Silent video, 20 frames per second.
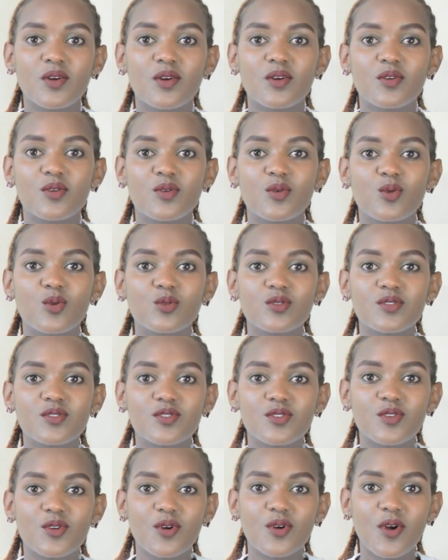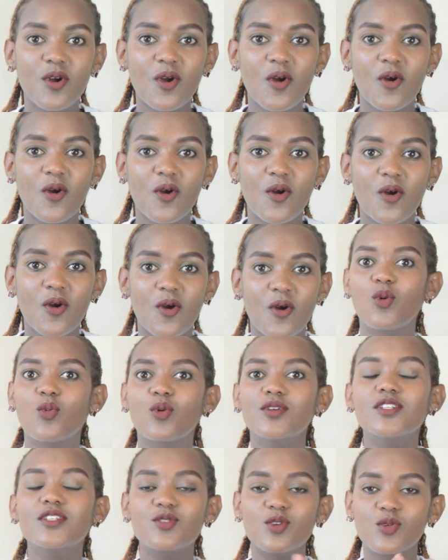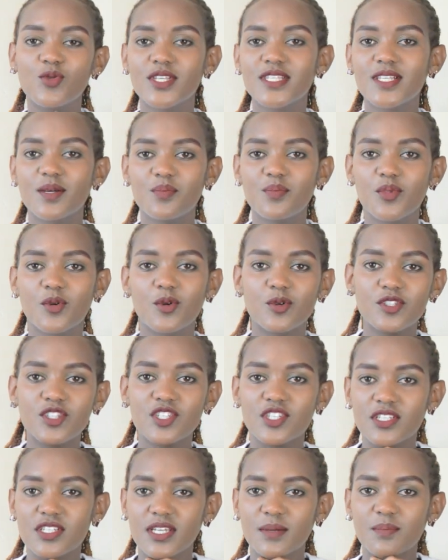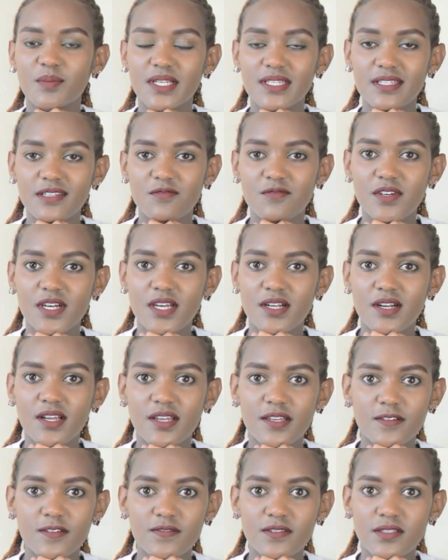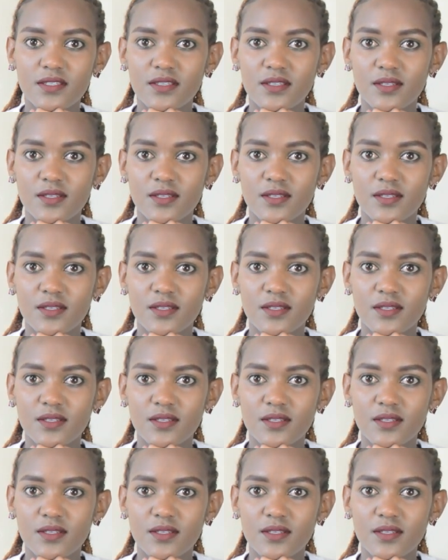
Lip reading: Rosio. What is always approaching but never arrives?